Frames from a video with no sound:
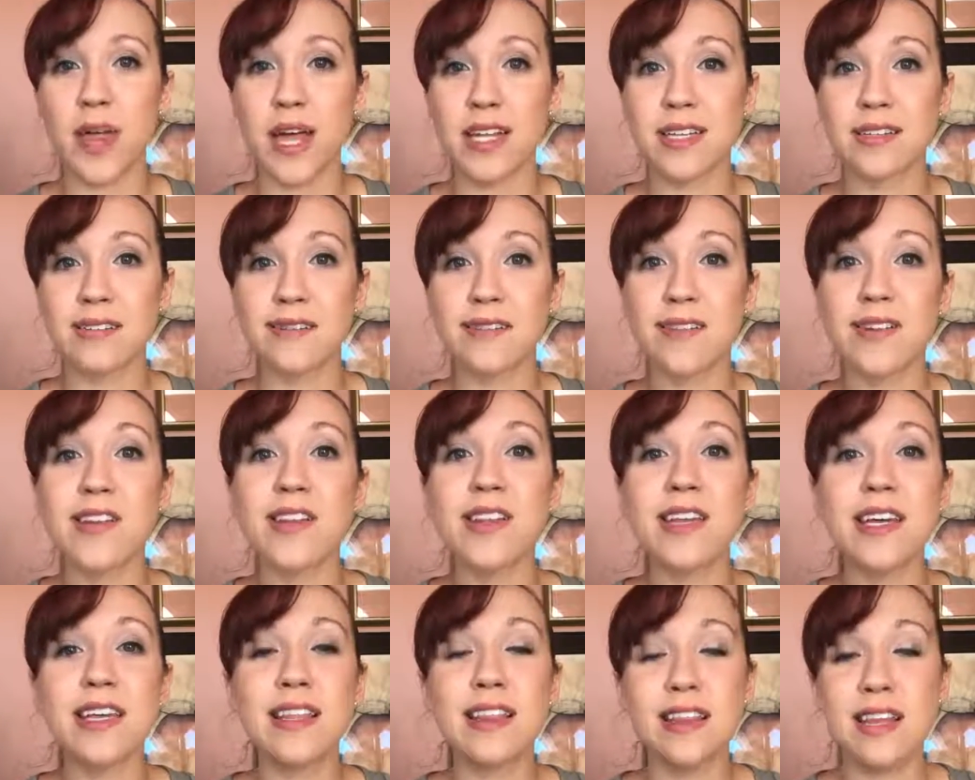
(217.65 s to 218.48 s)
That is
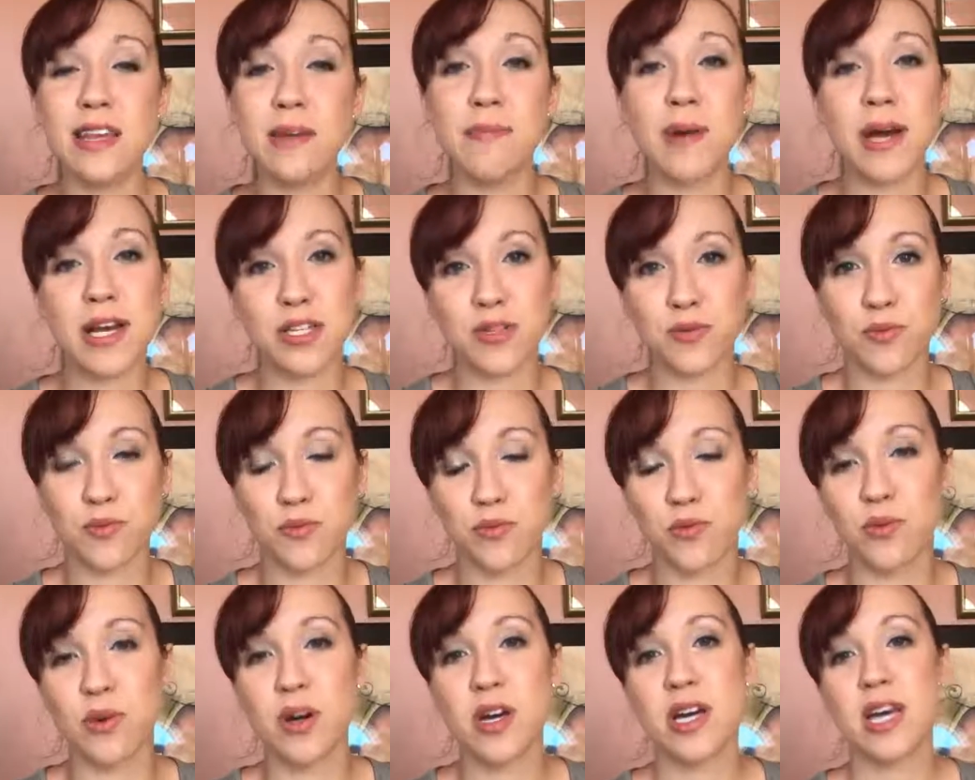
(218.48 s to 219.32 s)
literally the best
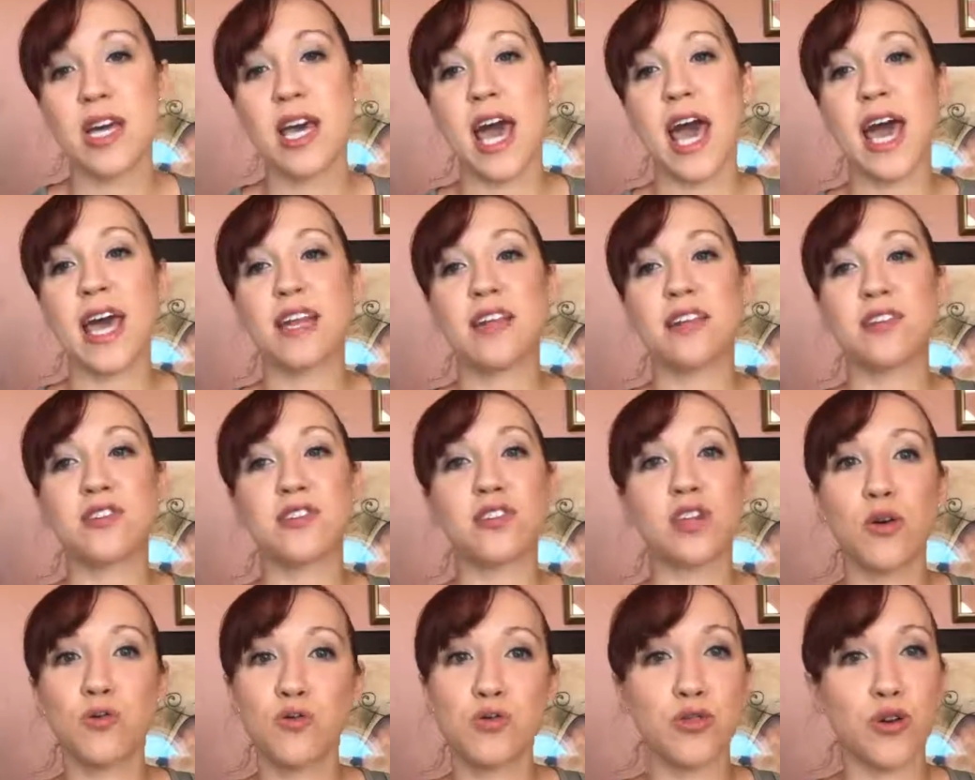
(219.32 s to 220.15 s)
rule, and
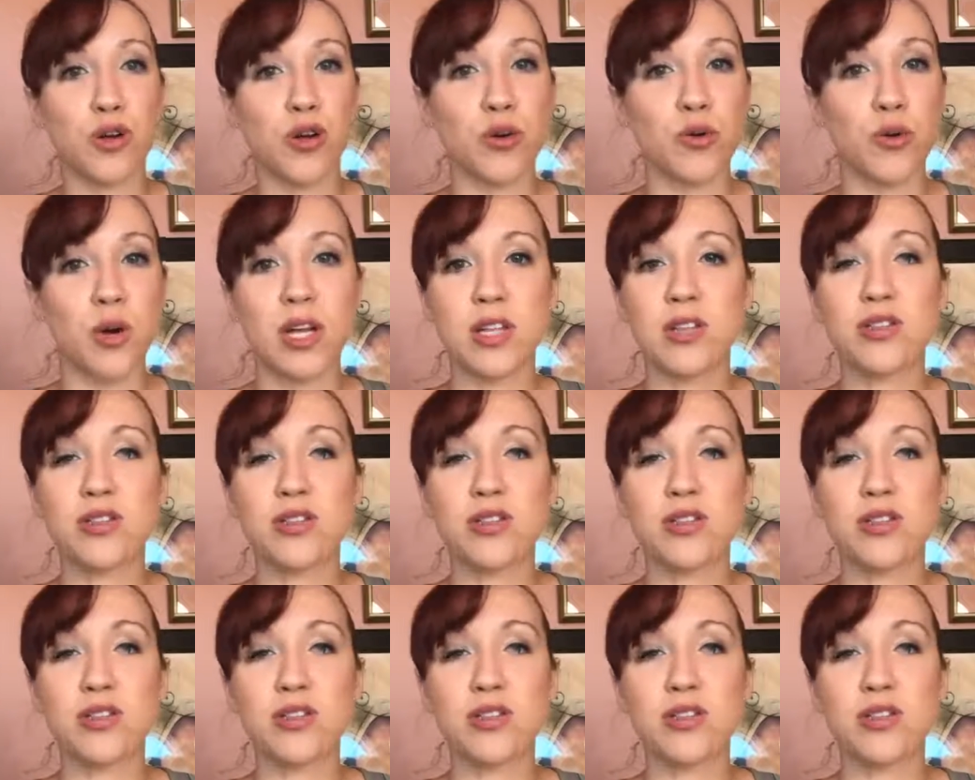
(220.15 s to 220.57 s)
it's so true.